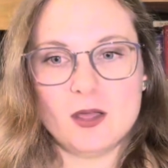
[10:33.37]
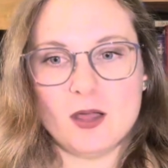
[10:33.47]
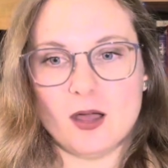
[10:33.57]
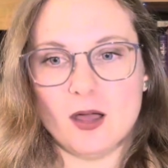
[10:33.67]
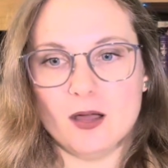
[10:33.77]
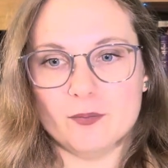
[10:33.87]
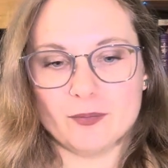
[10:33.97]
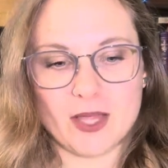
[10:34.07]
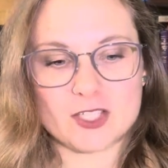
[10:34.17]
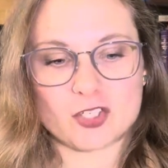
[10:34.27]

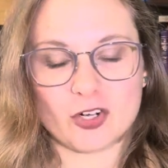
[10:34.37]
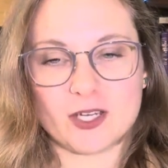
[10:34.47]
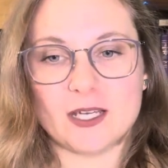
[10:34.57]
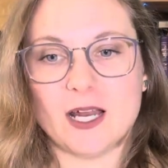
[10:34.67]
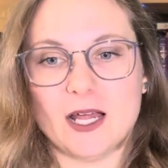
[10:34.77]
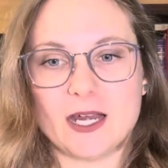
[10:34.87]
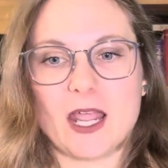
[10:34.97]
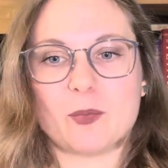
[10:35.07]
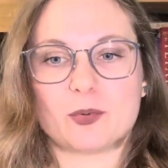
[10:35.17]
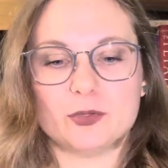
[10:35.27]
I started it on
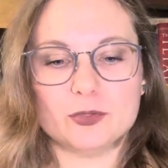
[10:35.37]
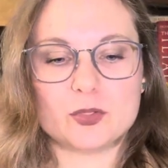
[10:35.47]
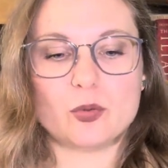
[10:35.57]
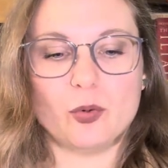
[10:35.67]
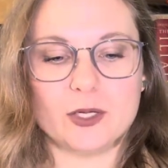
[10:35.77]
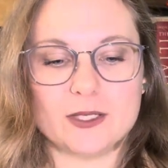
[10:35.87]
April 20,